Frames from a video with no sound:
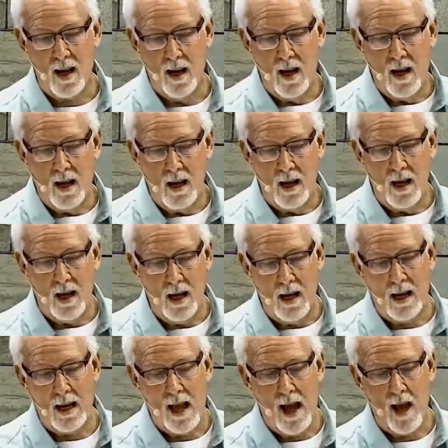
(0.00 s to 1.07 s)
he,
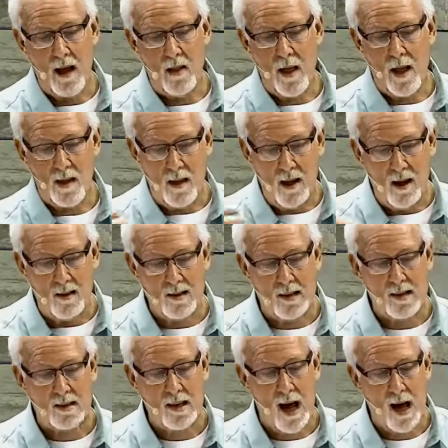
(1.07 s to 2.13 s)
again, that, that he's
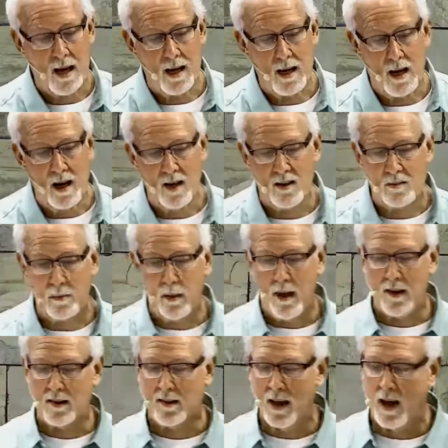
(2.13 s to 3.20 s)
excited and he's
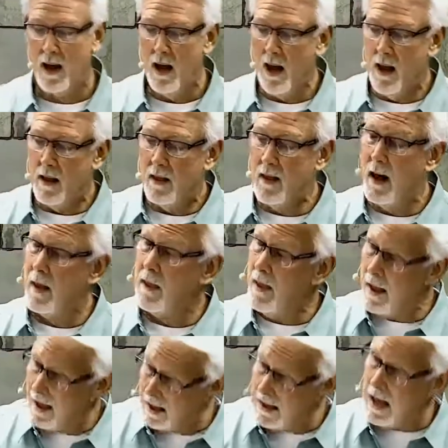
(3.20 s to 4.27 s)
blessed that, that
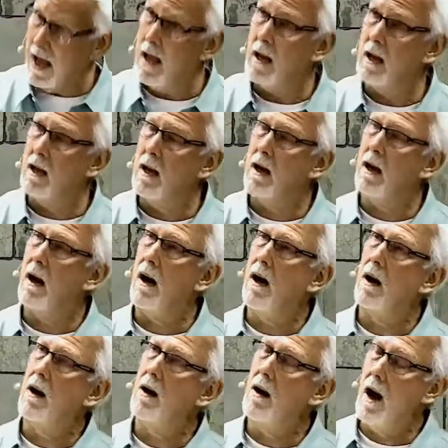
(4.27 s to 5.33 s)
they again
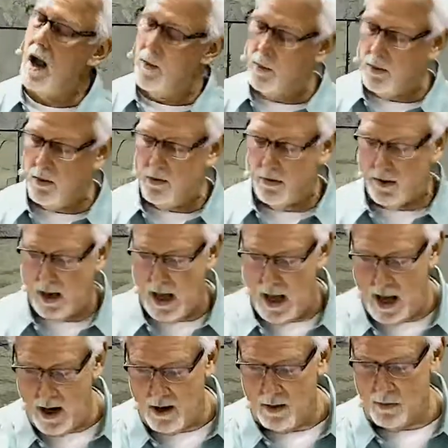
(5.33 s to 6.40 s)
are able to
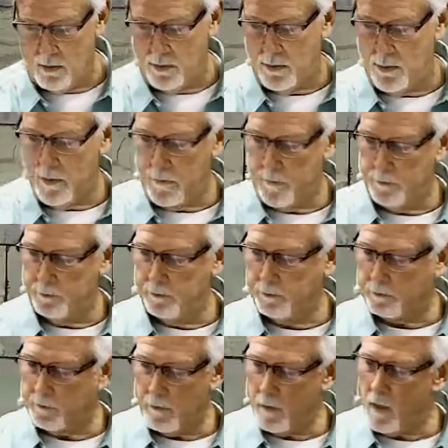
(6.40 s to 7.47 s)
help
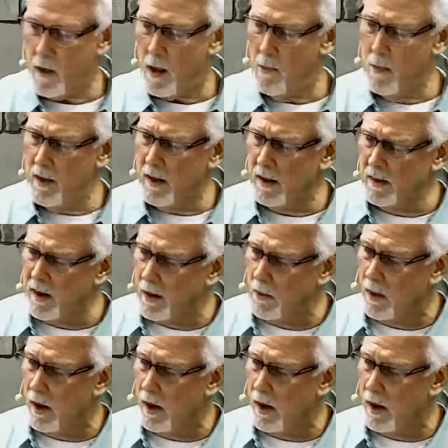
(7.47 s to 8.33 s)
because they were